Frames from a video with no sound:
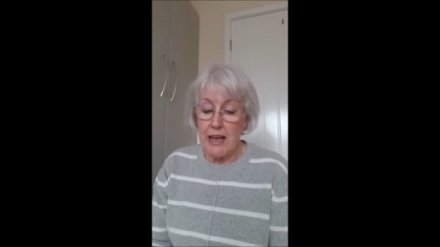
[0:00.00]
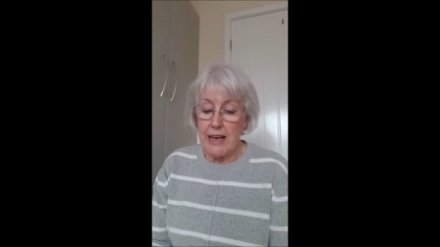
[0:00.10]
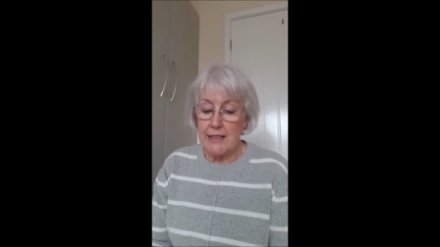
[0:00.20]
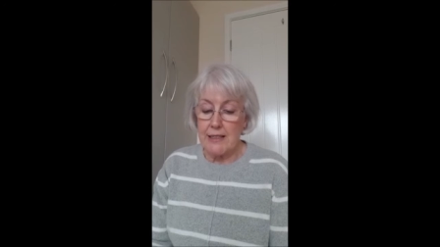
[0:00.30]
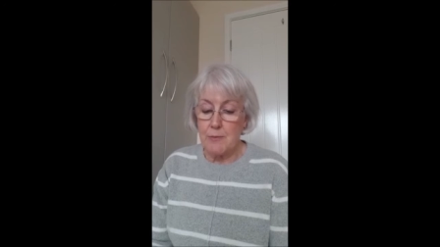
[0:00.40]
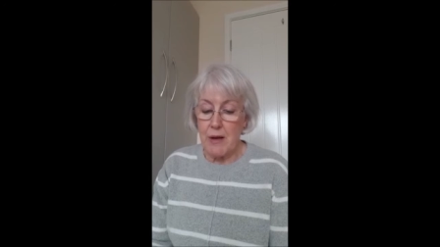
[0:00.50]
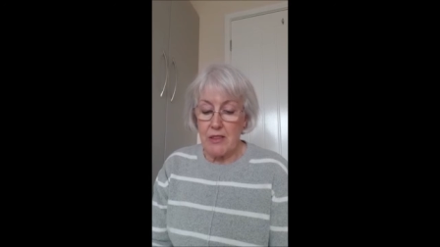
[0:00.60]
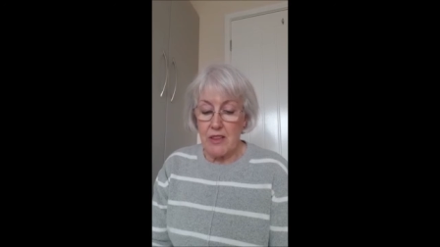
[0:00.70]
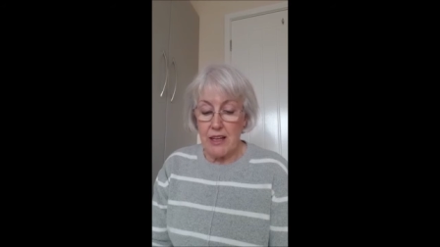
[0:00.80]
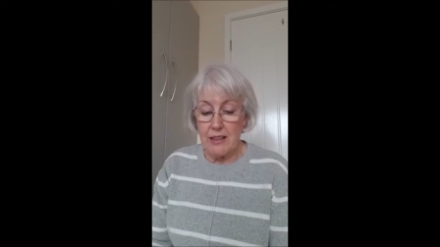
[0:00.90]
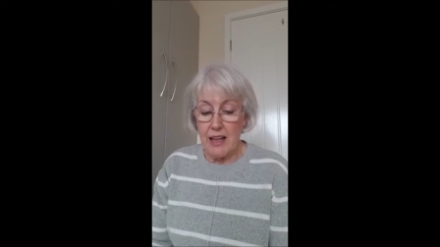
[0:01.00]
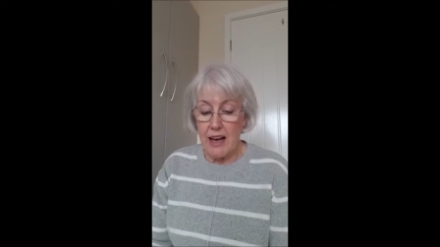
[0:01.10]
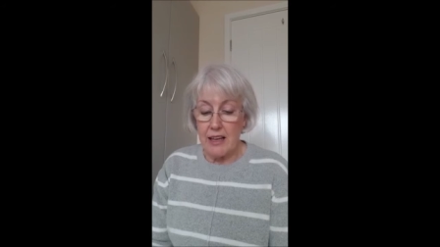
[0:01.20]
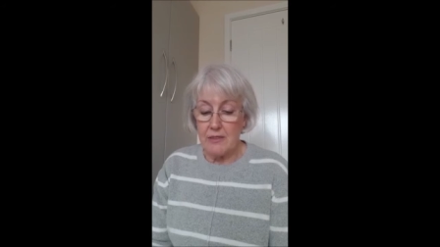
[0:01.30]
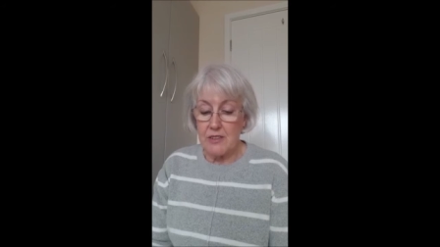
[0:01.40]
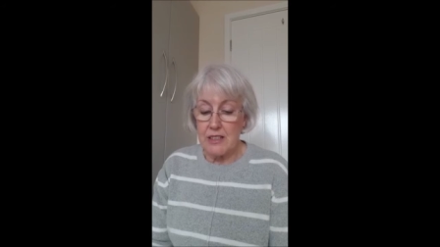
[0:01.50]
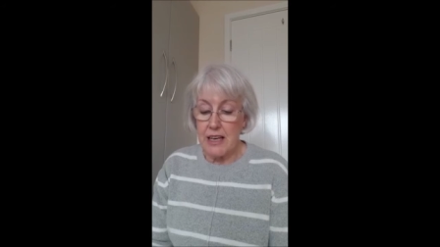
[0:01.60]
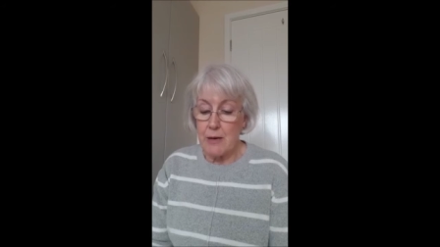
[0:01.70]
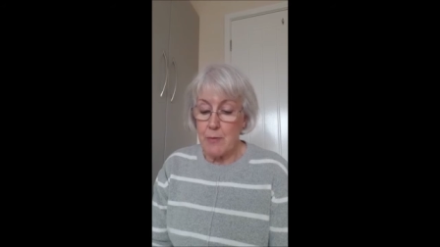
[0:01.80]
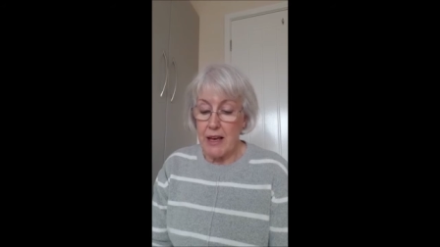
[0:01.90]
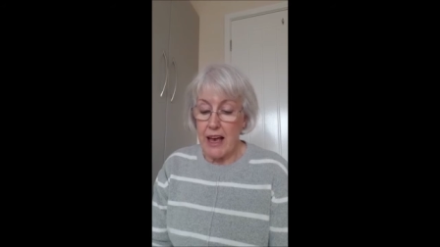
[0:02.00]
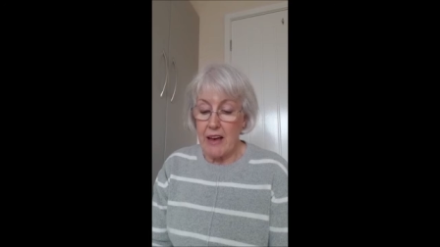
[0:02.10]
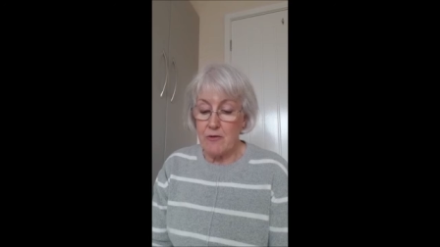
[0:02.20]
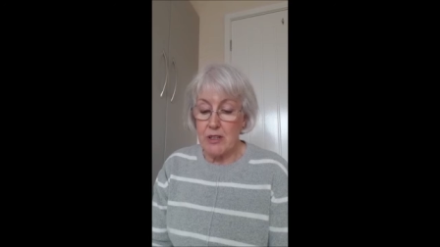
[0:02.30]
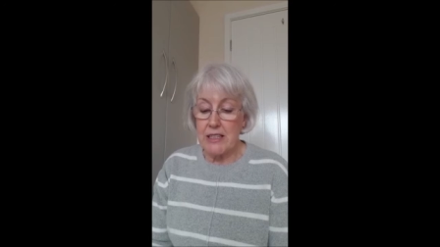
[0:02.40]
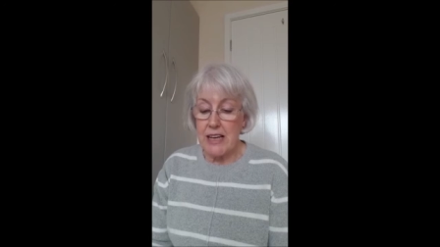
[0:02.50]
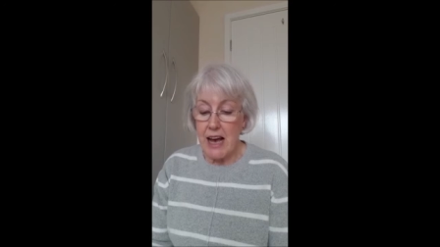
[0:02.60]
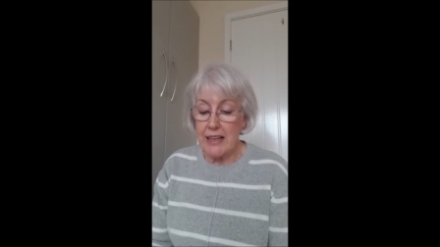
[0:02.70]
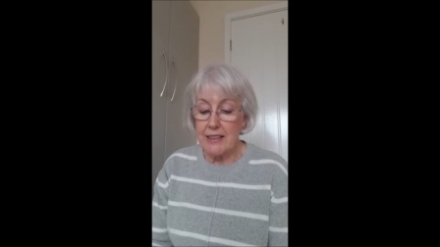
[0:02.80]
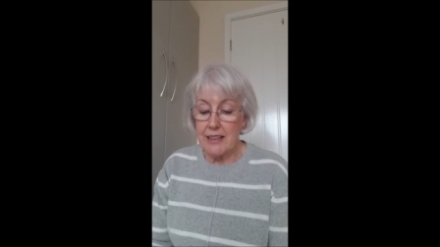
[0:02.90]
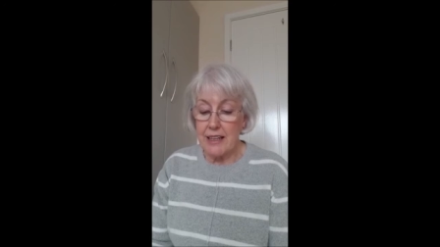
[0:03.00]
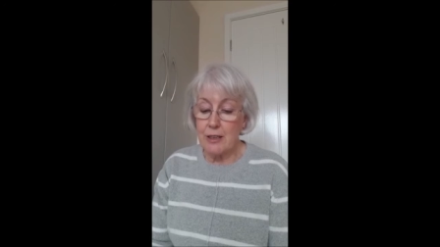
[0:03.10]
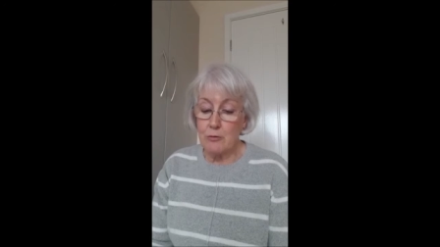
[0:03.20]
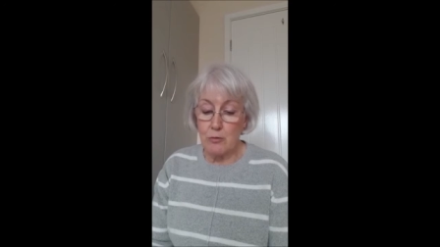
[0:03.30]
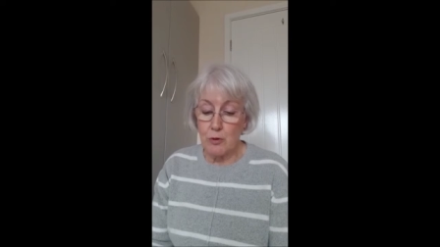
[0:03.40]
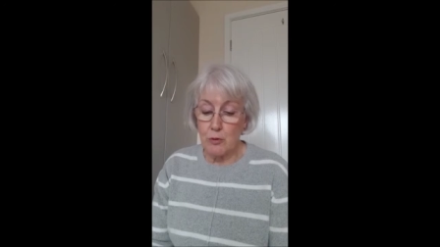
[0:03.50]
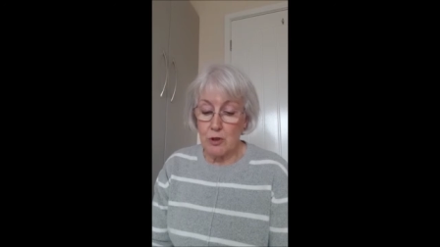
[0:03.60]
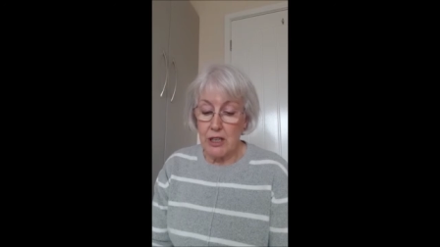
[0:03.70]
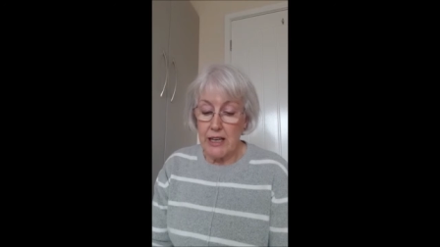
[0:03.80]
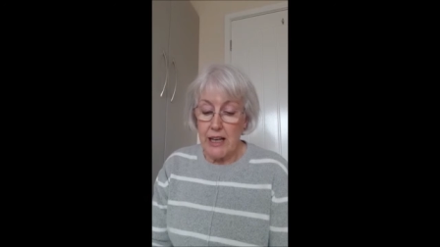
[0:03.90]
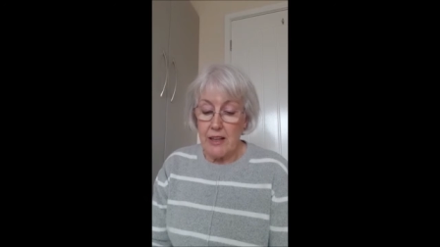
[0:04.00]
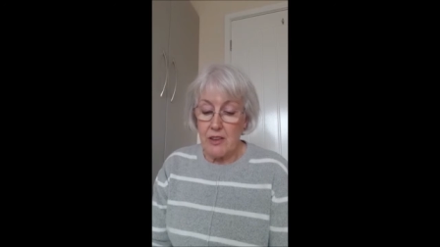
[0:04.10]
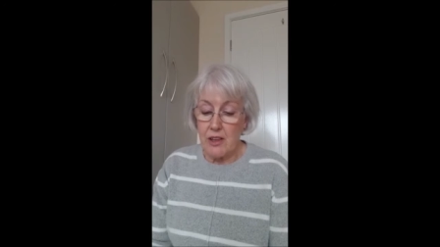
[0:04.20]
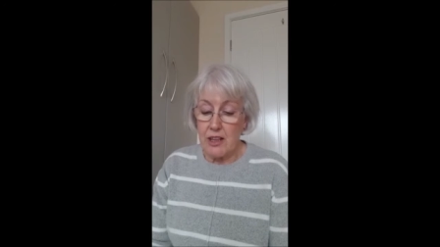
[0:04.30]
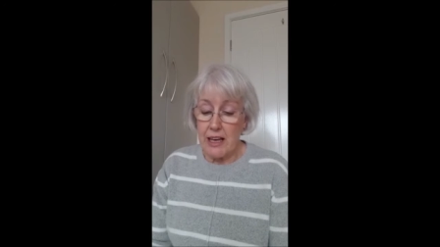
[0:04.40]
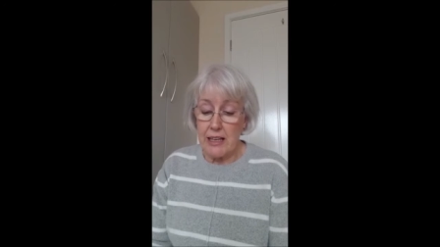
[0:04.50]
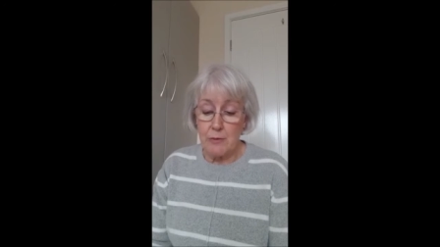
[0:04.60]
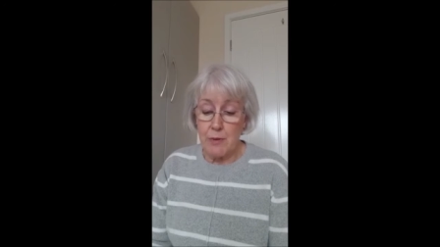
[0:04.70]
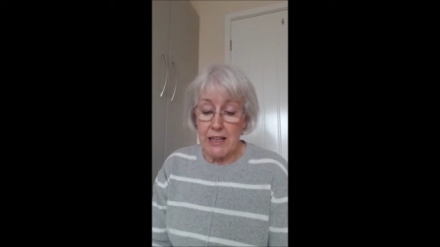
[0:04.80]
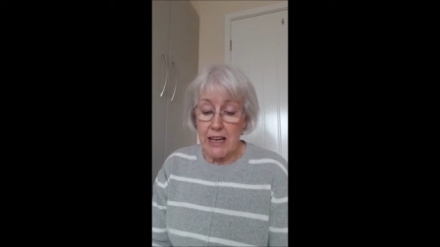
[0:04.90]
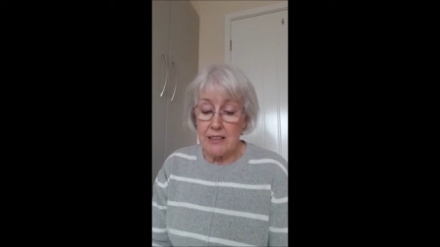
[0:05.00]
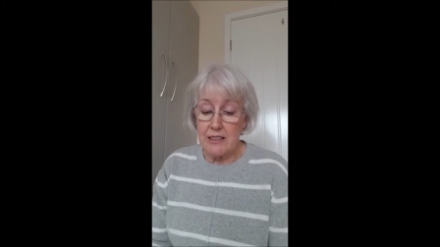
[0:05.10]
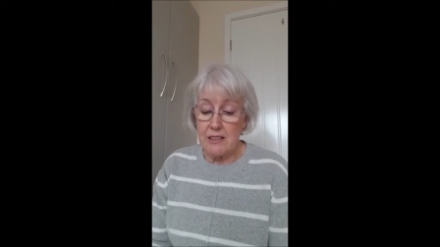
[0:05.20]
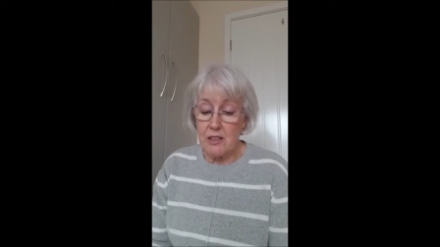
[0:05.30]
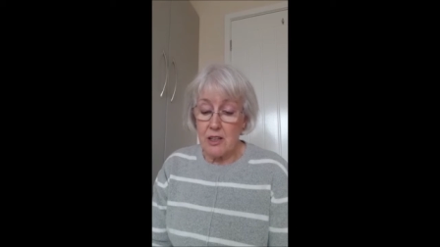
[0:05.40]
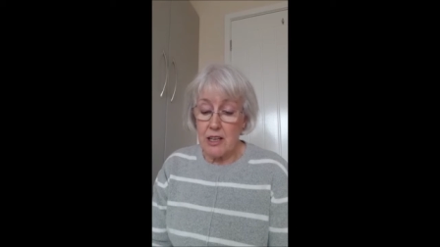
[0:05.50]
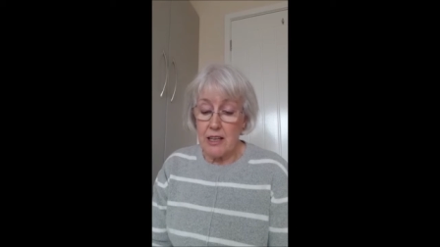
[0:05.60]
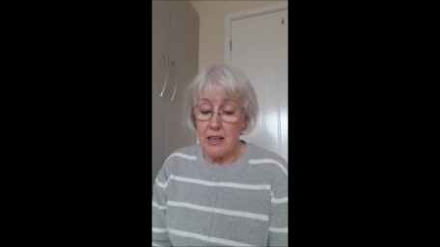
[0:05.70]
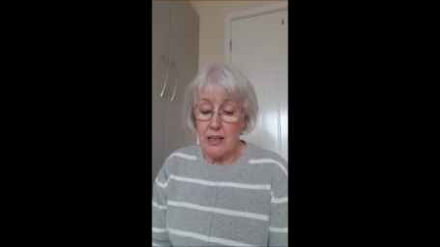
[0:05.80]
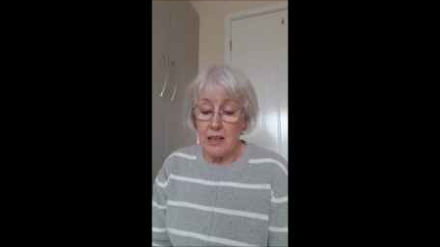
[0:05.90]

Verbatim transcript: and spent their lives keeping every tiny little rule that had been added to the